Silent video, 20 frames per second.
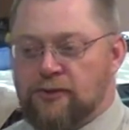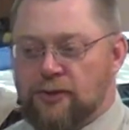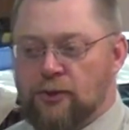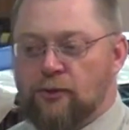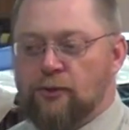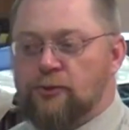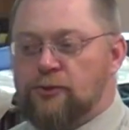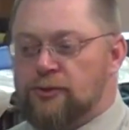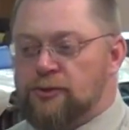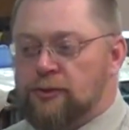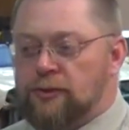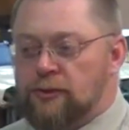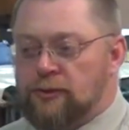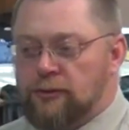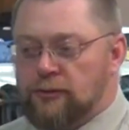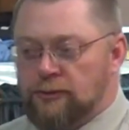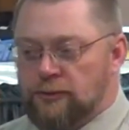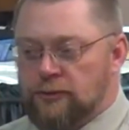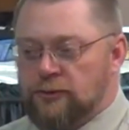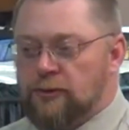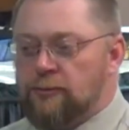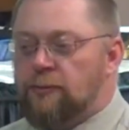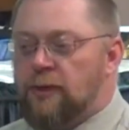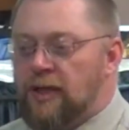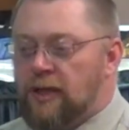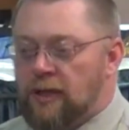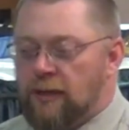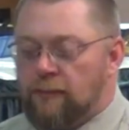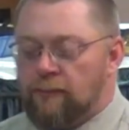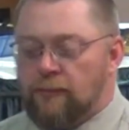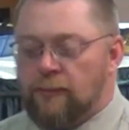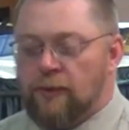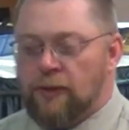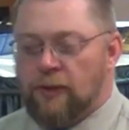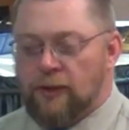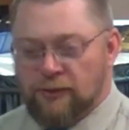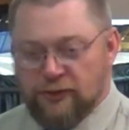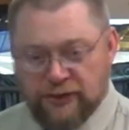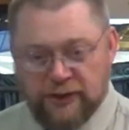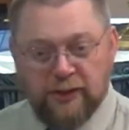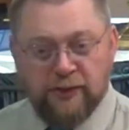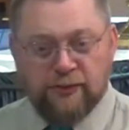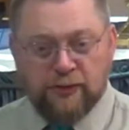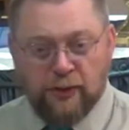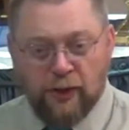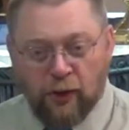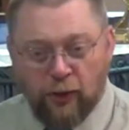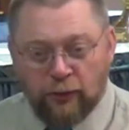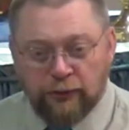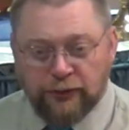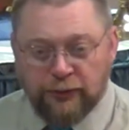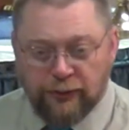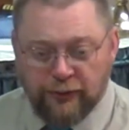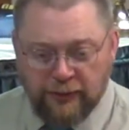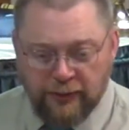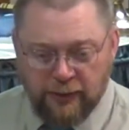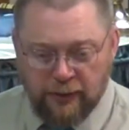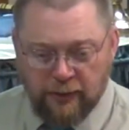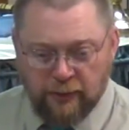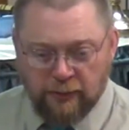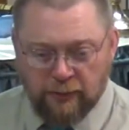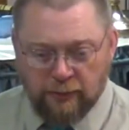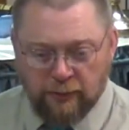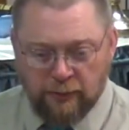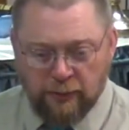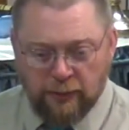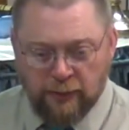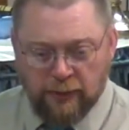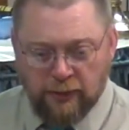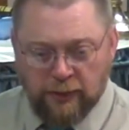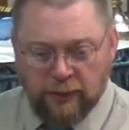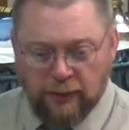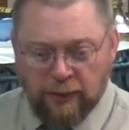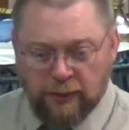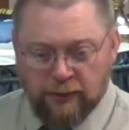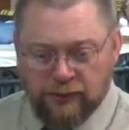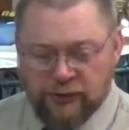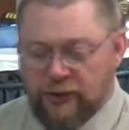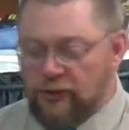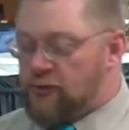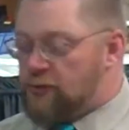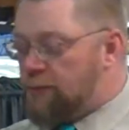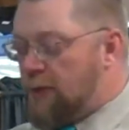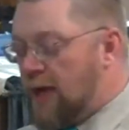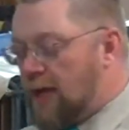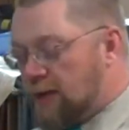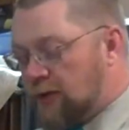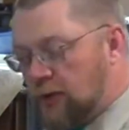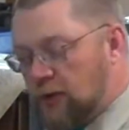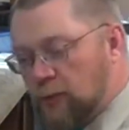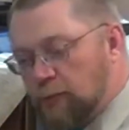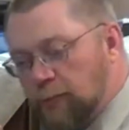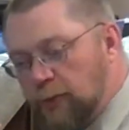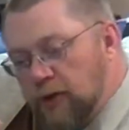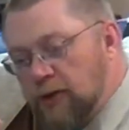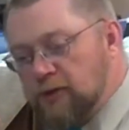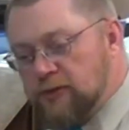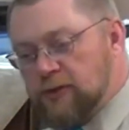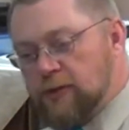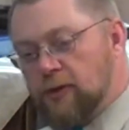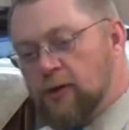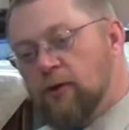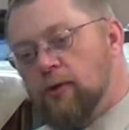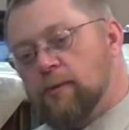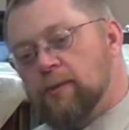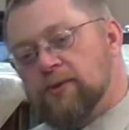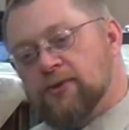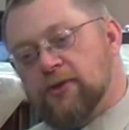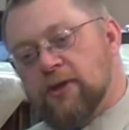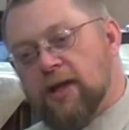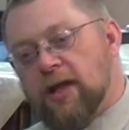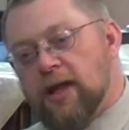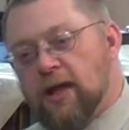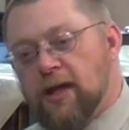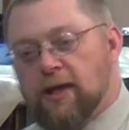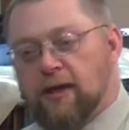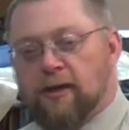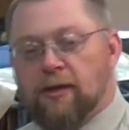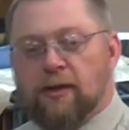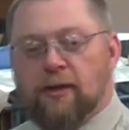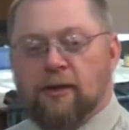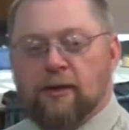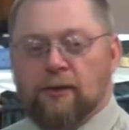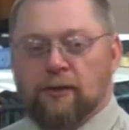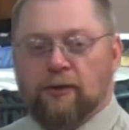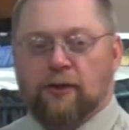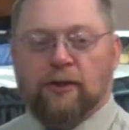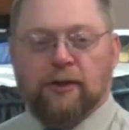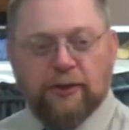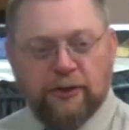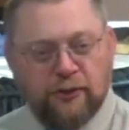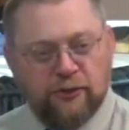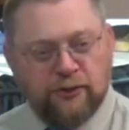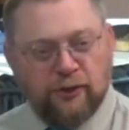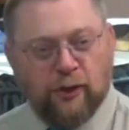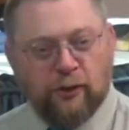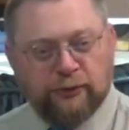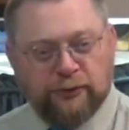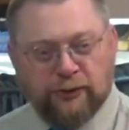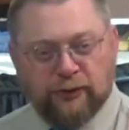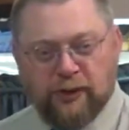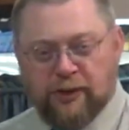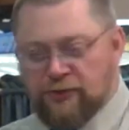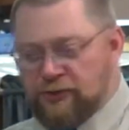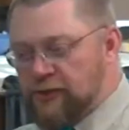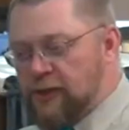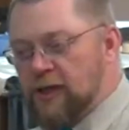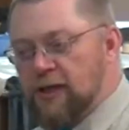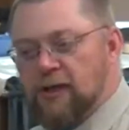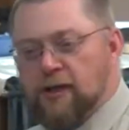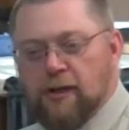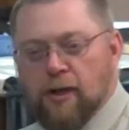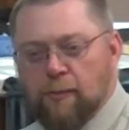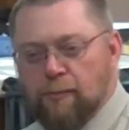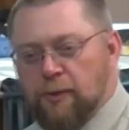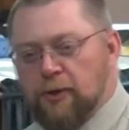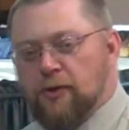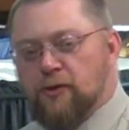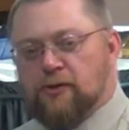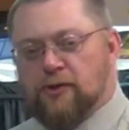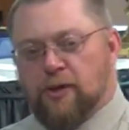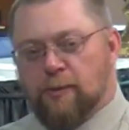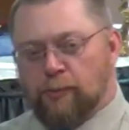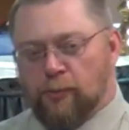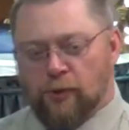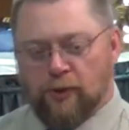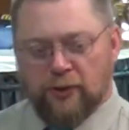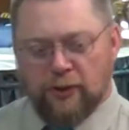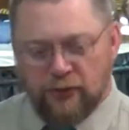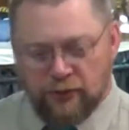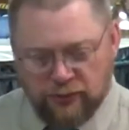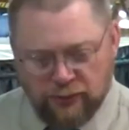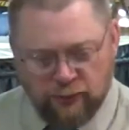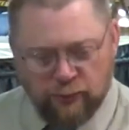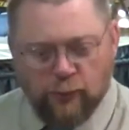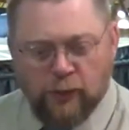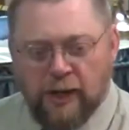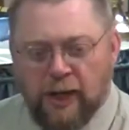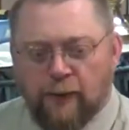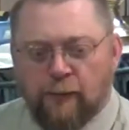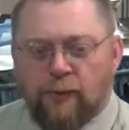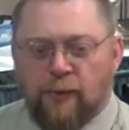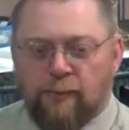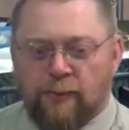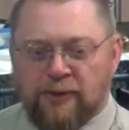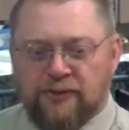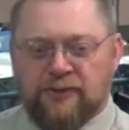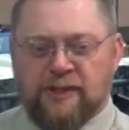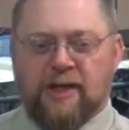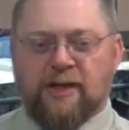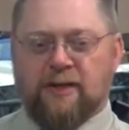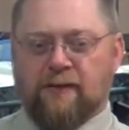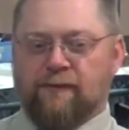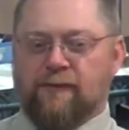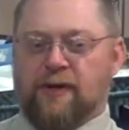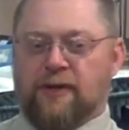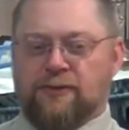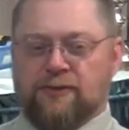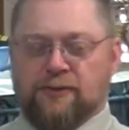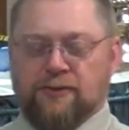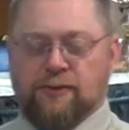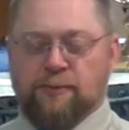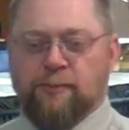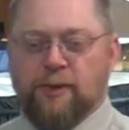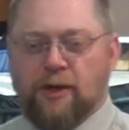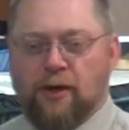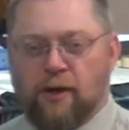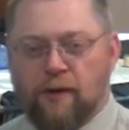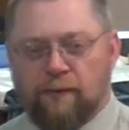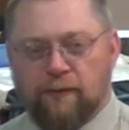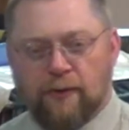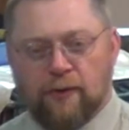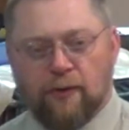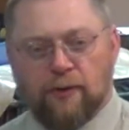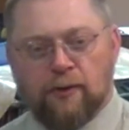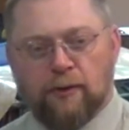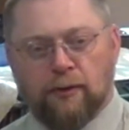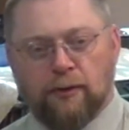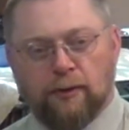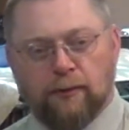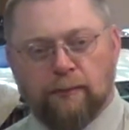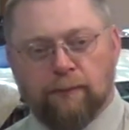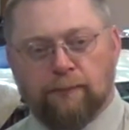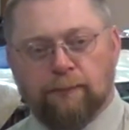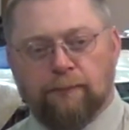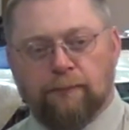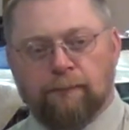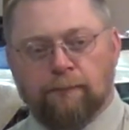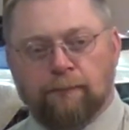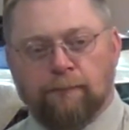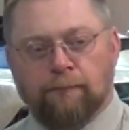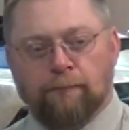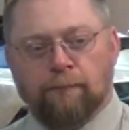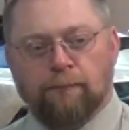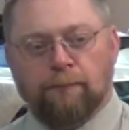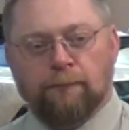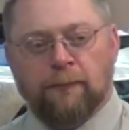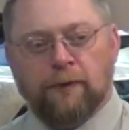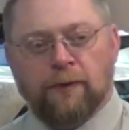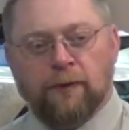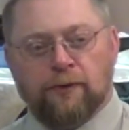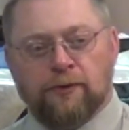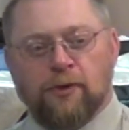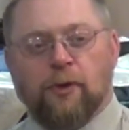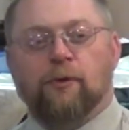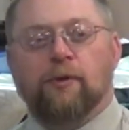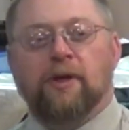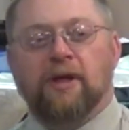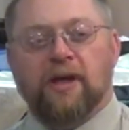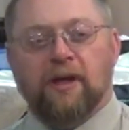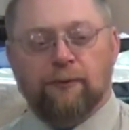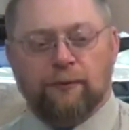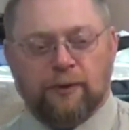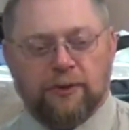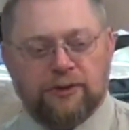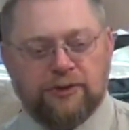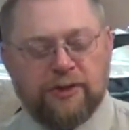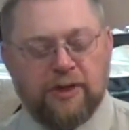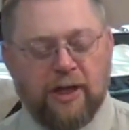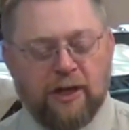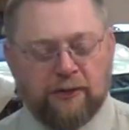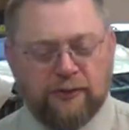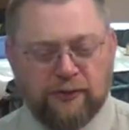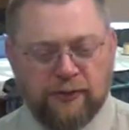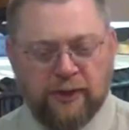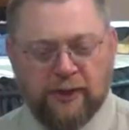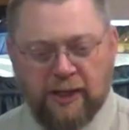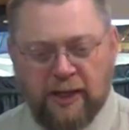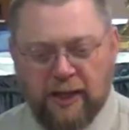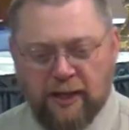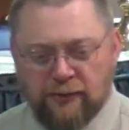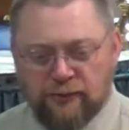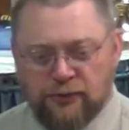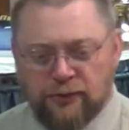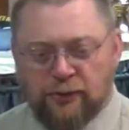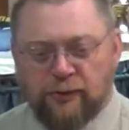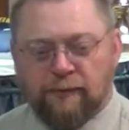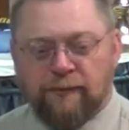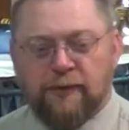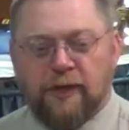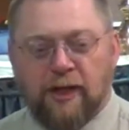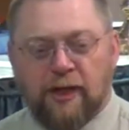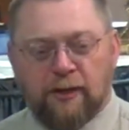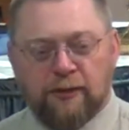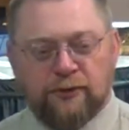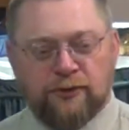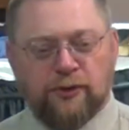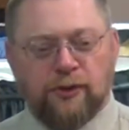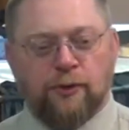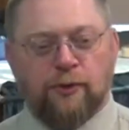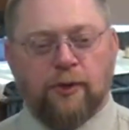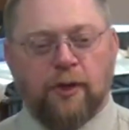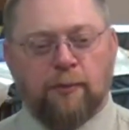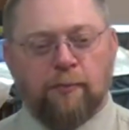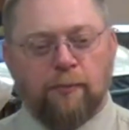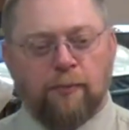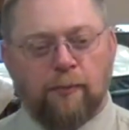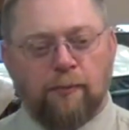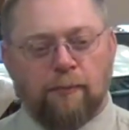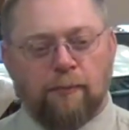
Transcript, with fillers: goes to meet him, sees an altar there, sends back to the priest at home and said, Hey, look at this altar. Let's set it up in the temple, and this is what I want my sacrifices to be offered on. So he rejects the counsel of God to him,